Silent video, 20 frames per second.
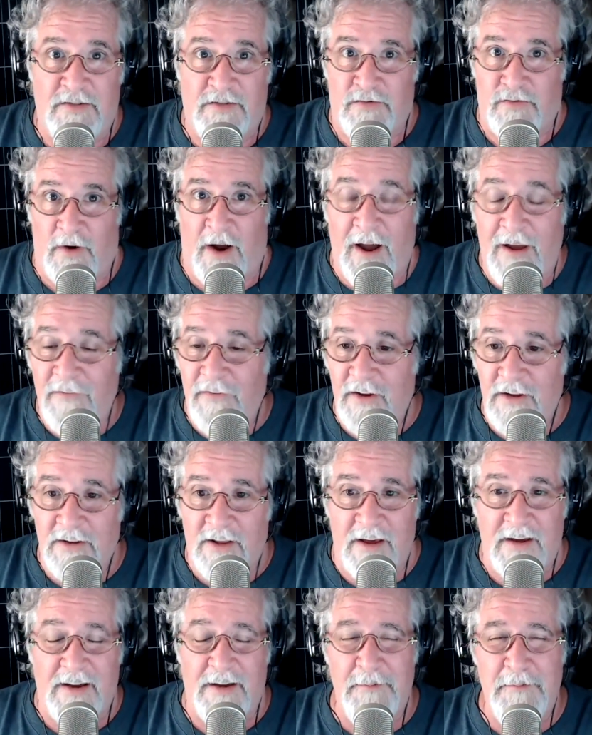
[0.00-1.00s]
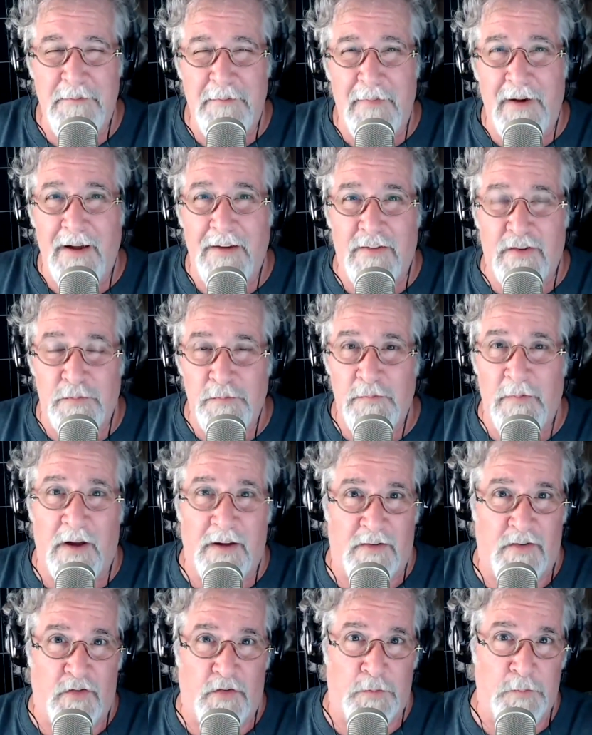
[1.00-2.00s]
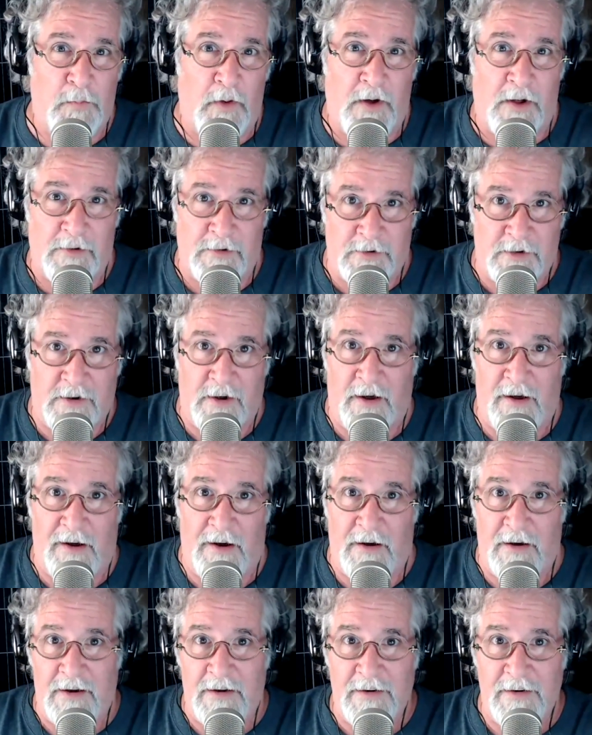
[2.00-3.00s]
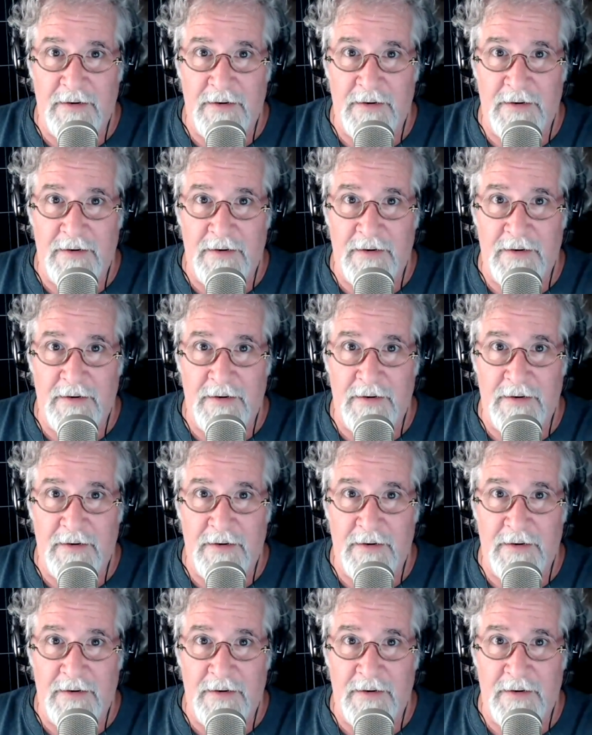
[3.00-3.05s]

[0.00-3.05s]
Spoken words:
driving like a much, much smaller car.